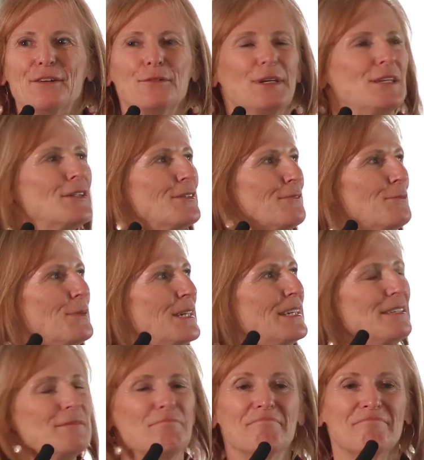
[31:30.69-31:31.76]

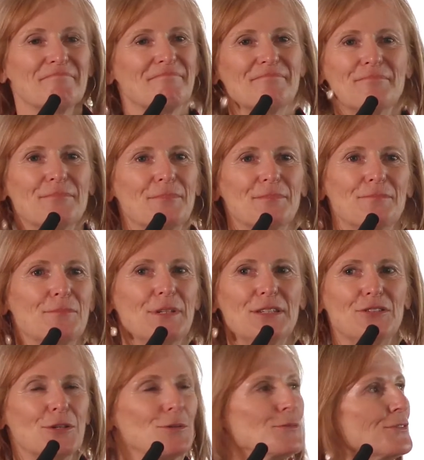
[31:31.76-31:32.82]
we
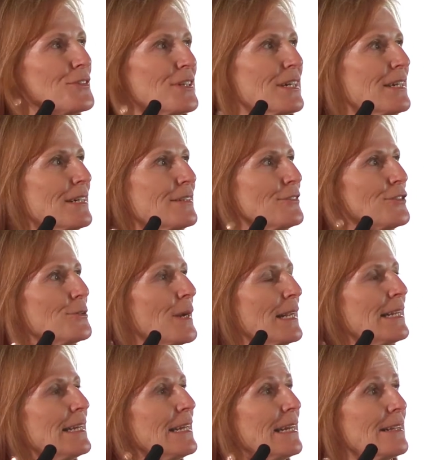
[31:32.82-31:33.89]
don't do
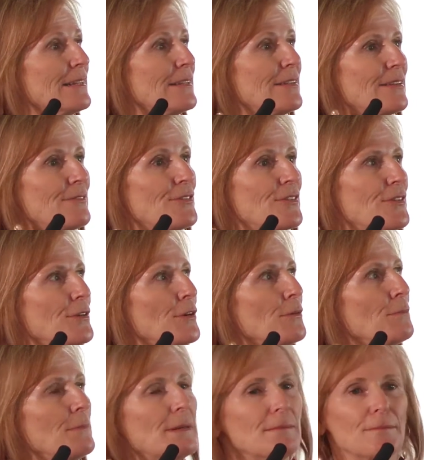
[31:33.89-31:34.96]
any, and have
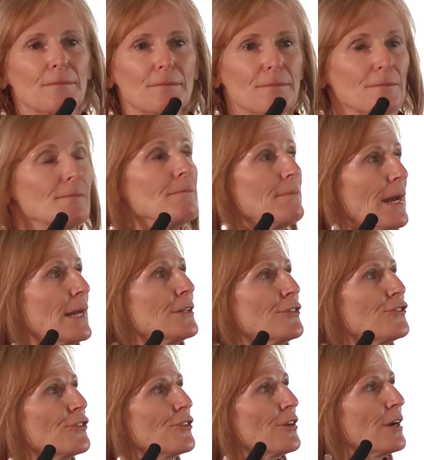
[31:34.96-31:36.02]
still
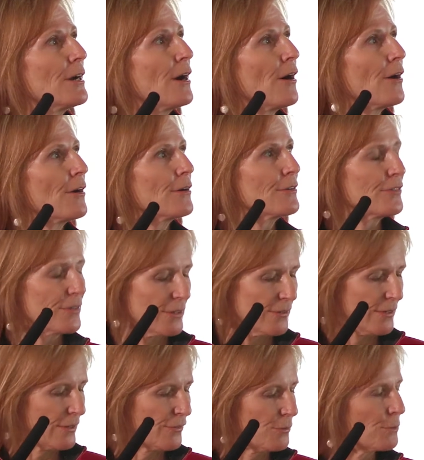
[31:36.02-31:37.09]
managed our
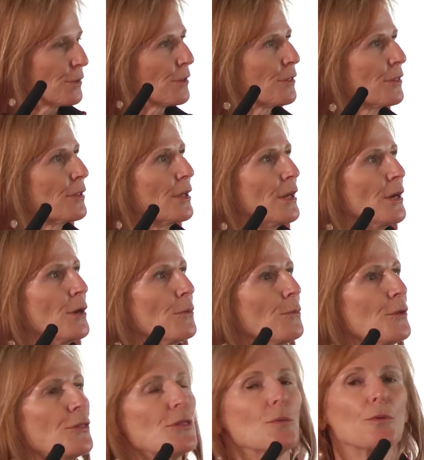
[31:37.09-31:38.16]
success
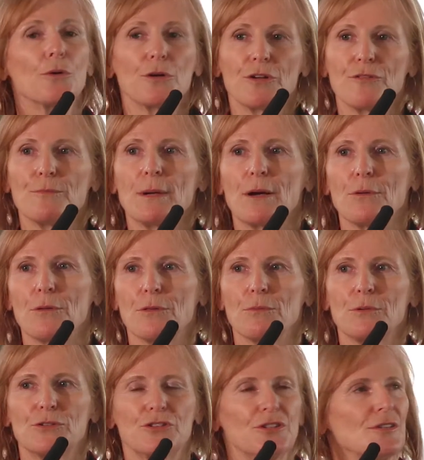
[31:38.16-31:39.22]
with the word of
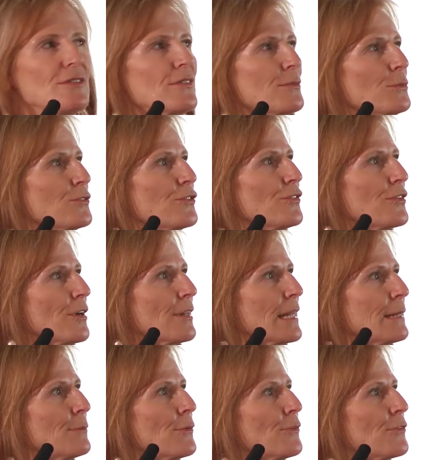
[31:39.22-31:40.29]
mouth, which is our
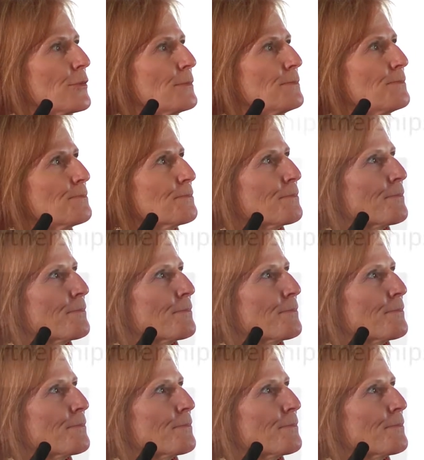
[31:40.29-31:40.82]
labels.